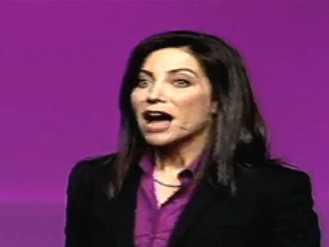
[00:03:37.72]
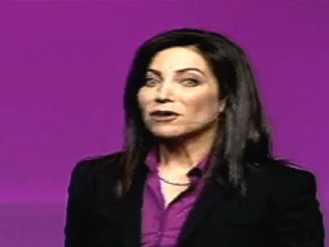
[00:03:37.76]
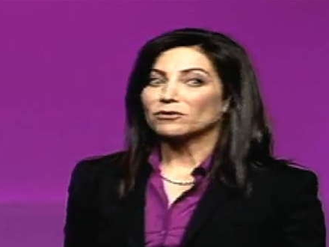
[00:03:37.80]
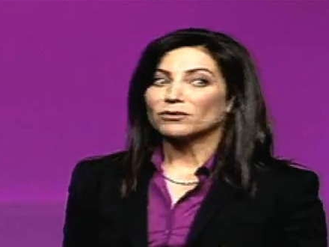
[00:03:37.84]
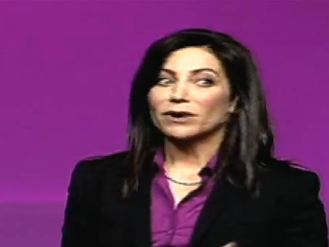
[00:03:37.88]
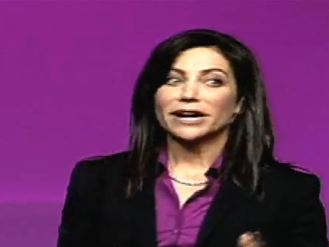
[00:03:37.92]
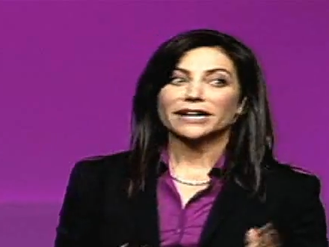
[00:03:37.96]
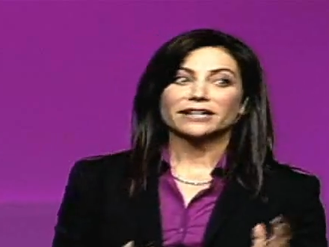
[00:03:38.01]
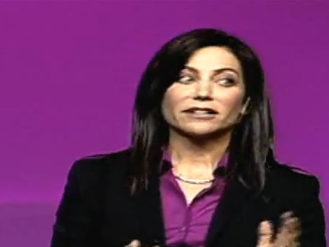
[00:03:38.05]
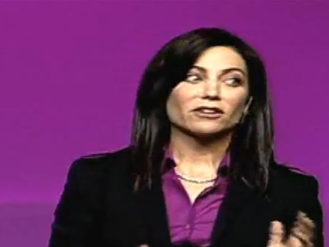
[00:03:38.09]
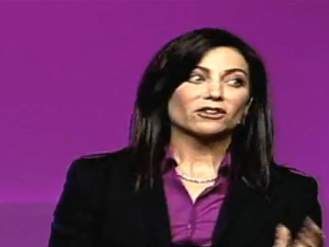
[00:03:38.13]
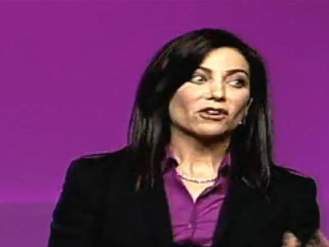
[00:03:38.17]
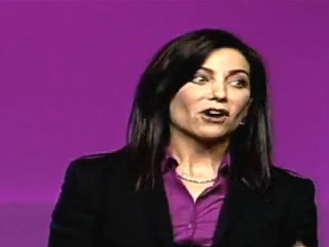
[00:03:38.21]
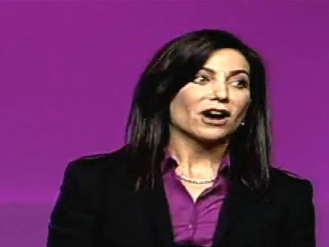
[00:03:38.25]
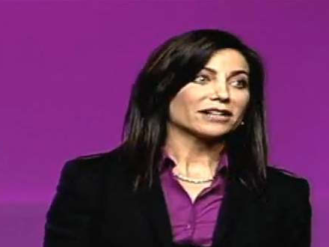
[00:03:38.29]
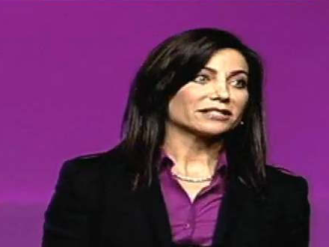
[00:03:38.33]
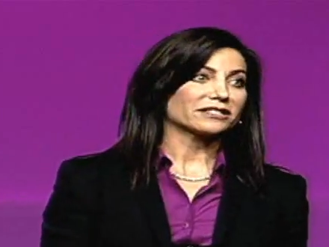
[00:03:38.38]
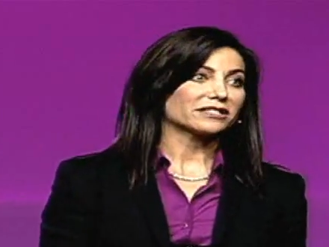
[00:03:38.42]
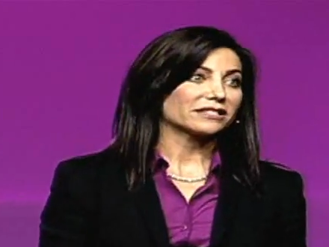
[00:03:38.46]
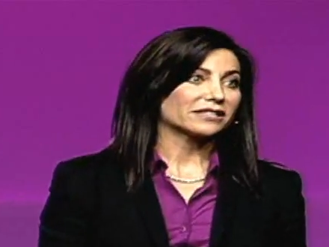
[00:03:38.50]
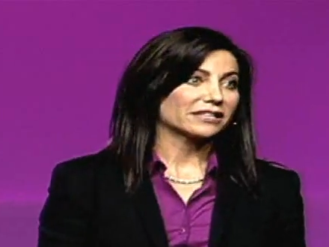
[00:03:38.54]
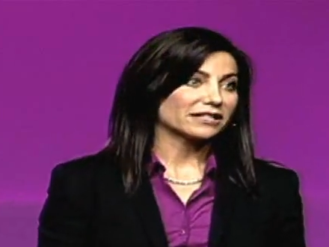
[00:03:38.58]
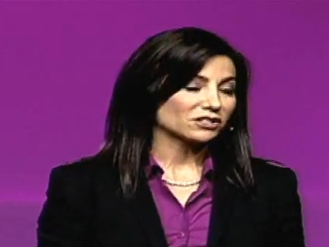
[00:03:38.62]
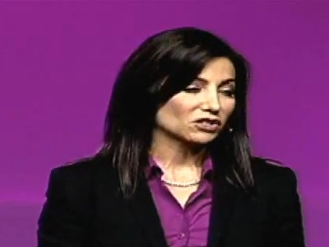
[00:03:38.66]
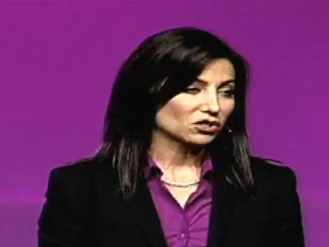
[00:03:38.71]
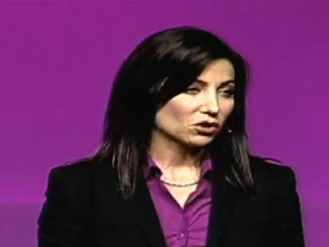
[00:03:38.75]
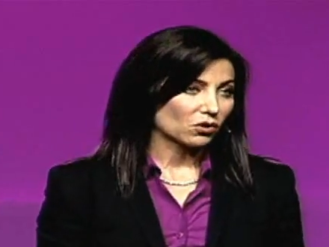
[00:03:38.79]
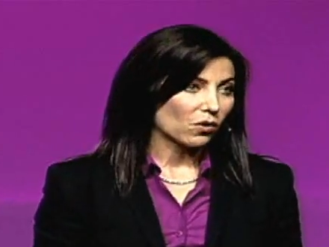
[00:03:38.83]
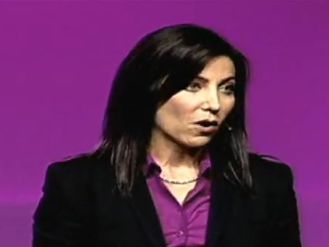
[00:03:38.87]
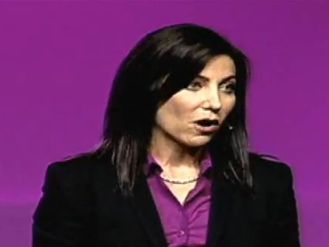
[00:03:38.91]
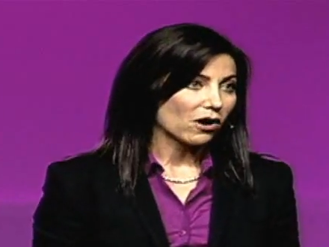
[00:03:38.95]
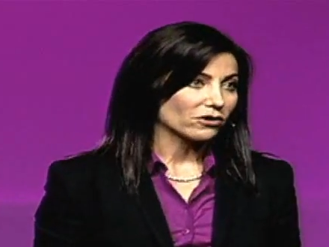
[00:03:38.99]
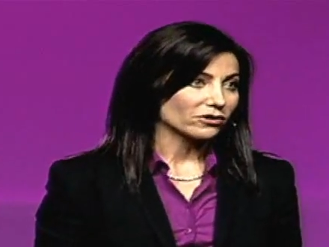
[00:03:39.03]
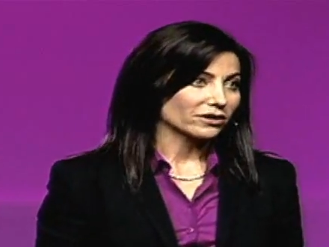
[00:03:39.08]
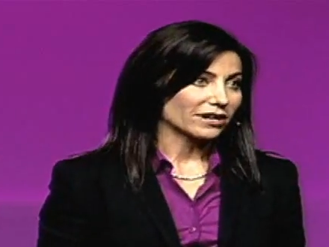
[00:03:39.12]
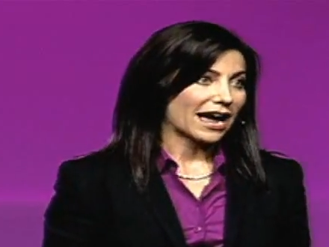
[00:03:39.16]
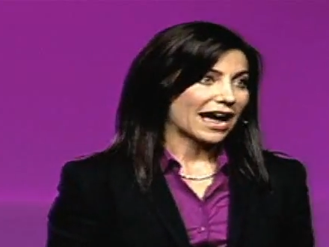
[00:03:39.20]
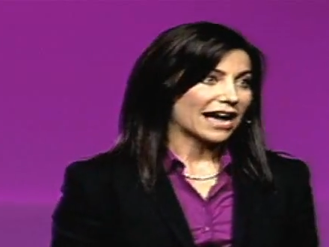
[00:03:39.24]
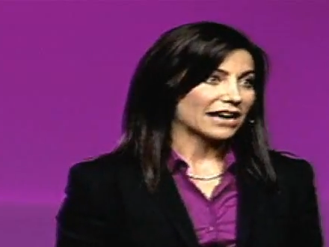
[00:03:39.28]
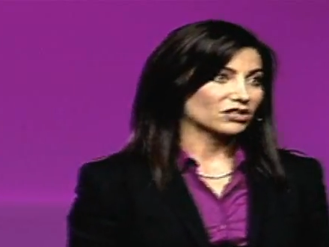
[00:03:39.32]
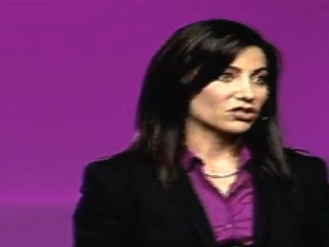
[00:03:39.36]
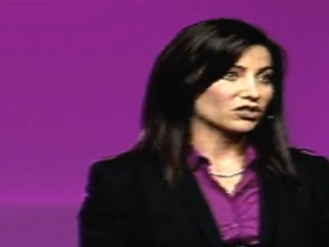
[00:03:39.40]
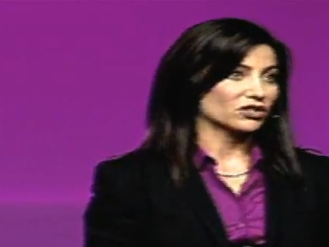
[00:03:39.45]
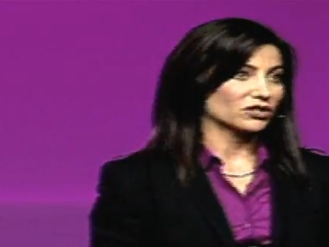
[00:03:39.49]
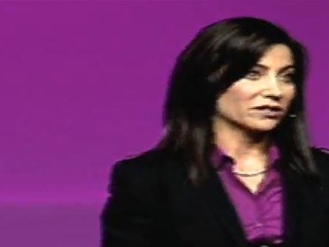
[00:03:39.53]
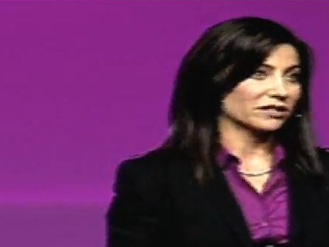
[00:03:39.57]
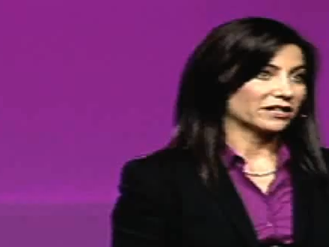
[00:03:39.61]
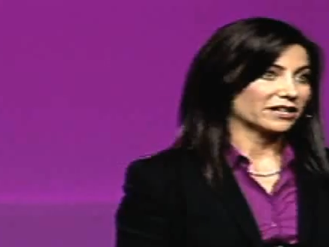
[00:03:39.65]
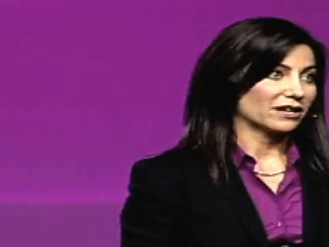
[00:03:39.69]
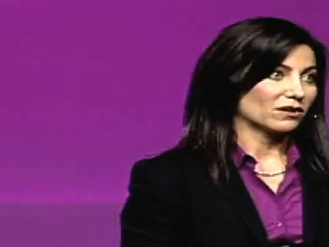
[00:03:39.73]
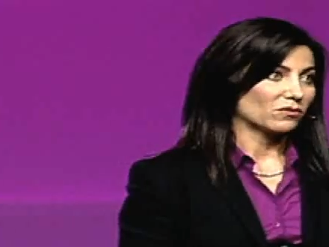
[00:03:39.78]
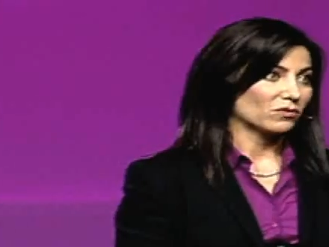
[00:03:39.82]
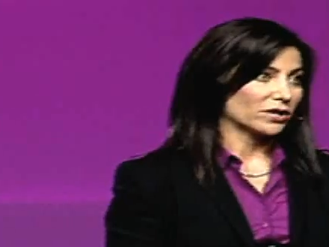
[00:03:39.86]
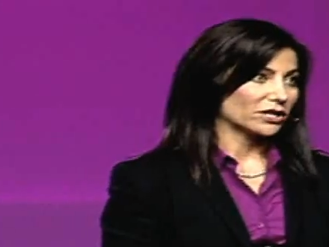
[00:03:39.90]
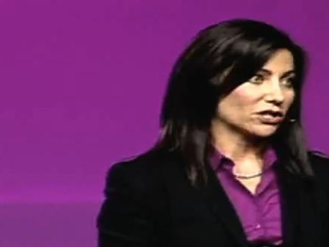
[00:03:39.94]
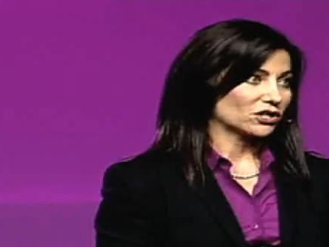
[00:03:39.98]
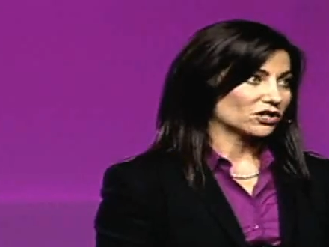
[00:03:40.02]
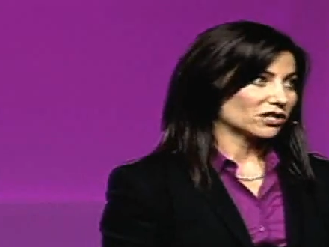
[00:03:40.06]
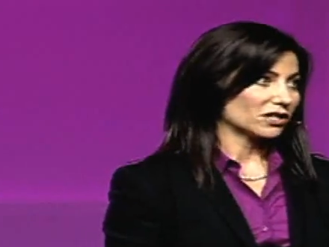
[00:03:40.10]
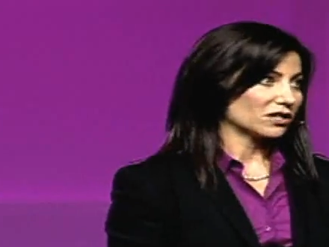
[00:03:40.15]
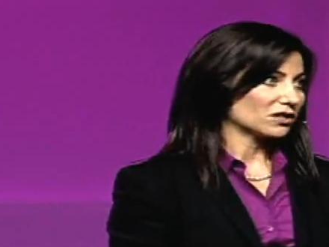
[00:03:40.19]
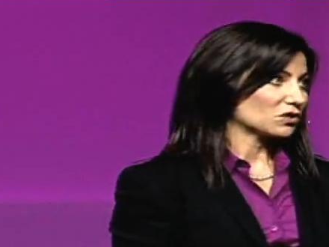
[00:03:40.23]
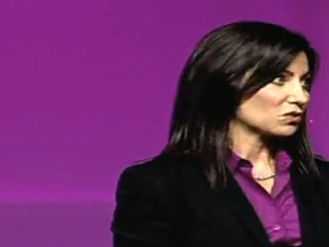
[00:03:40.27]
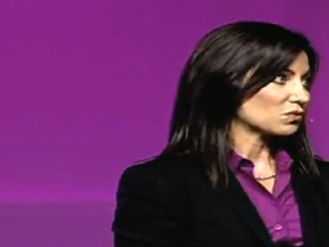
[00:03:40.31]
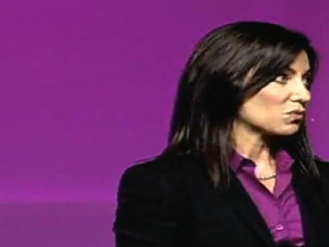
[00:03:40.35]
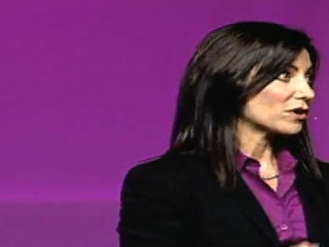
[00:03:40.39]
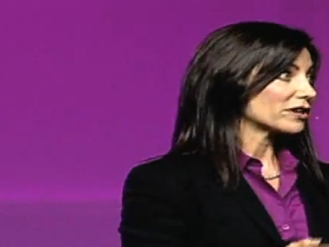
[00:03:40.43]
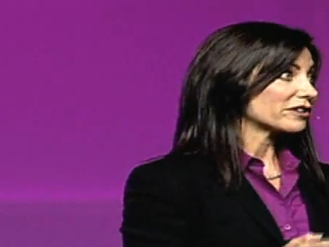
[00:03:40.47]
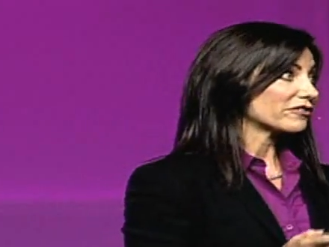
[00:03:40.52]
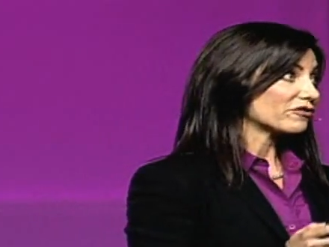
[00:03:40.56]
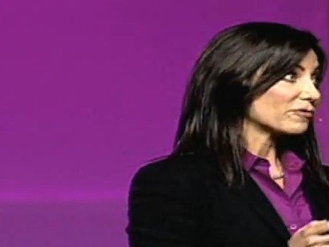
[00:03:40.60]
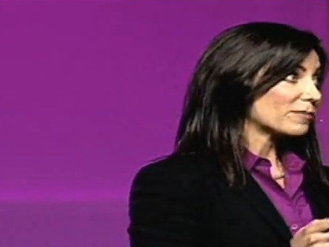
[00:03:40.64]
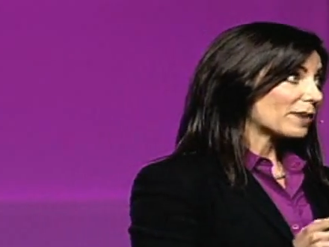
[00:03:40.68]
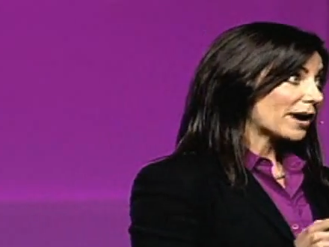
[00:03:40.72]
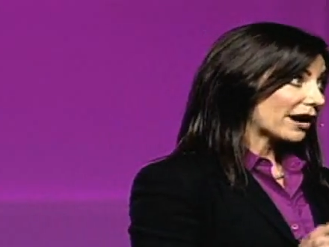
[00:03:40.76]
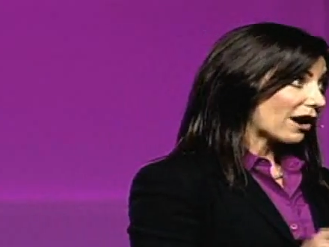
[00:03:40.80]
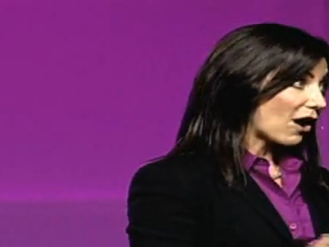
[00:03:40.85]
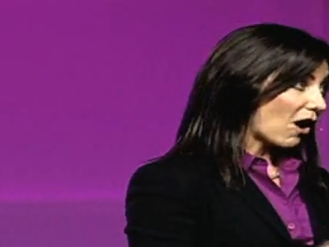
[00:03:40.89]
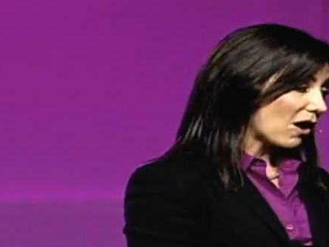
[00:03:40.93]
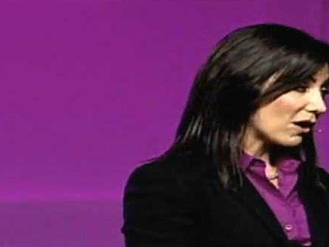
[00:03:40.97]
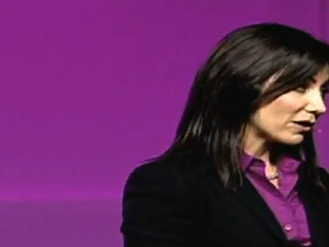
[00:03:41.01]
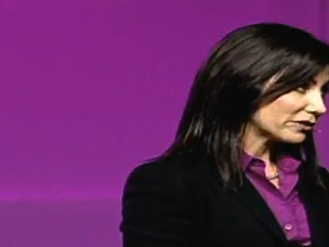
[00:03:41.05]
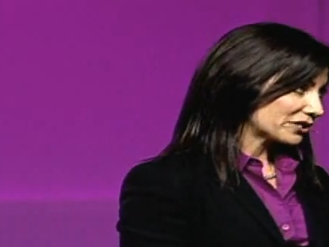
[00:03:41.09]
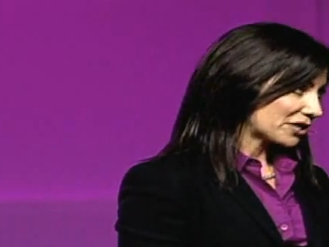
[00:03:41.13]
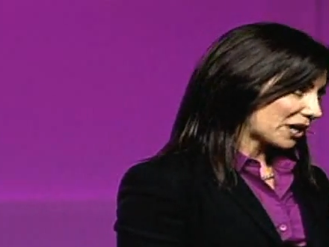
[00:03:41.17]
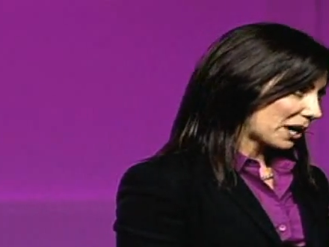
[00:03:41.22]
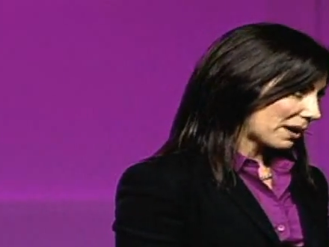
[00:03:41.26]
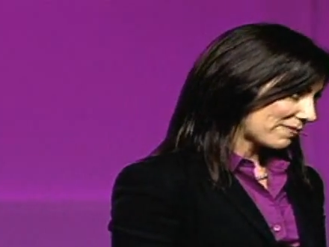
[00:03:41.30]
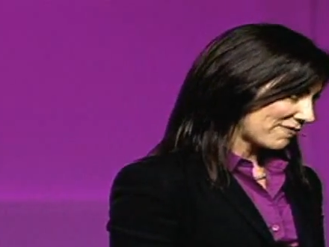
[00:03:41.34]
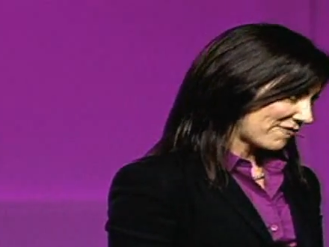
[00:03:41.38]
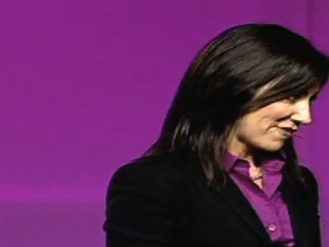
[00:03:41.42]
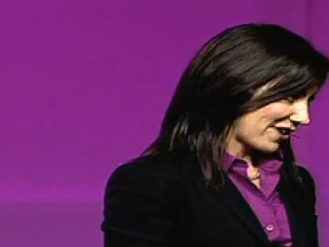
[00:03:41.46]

I ran across this quote, actually, which is one of my all time